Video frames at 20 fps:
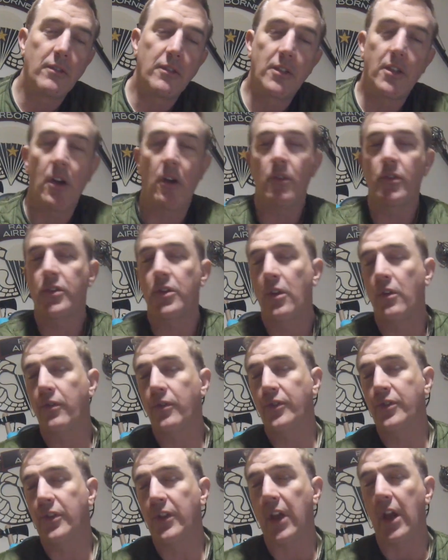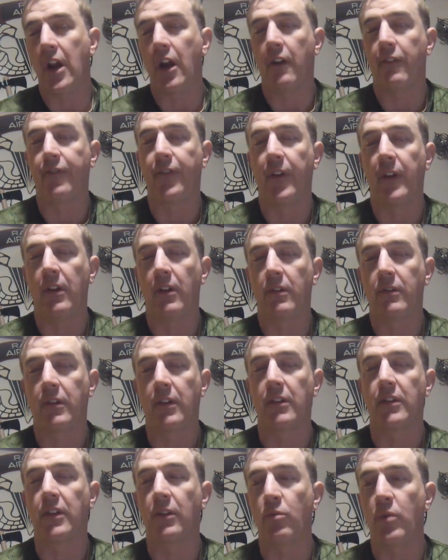goes over to the airfield
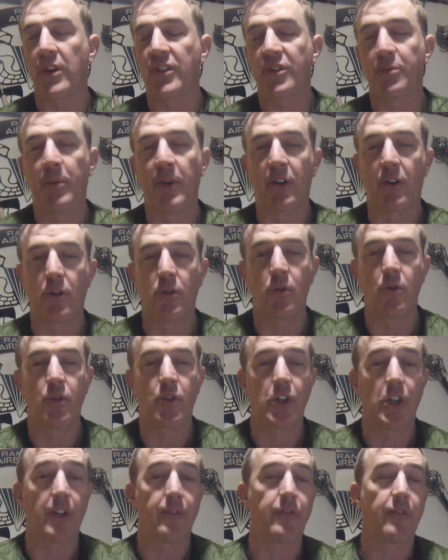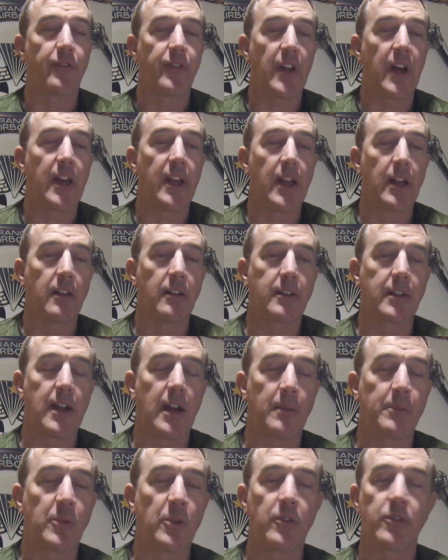because he wants to be a crew chief and fly in
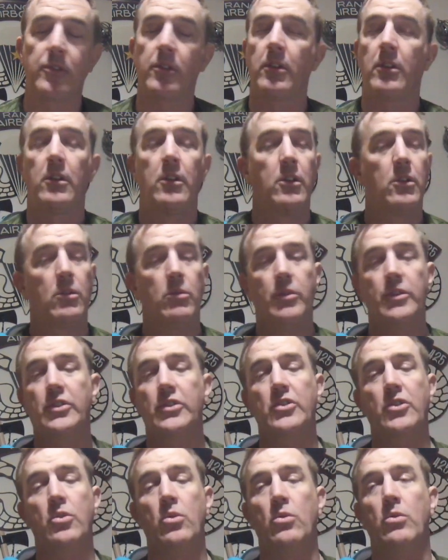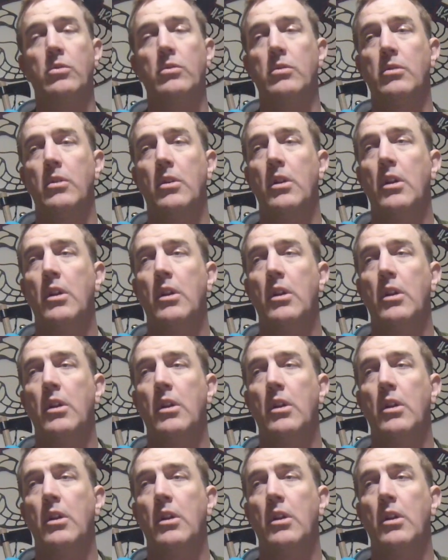helicopters, which is cool.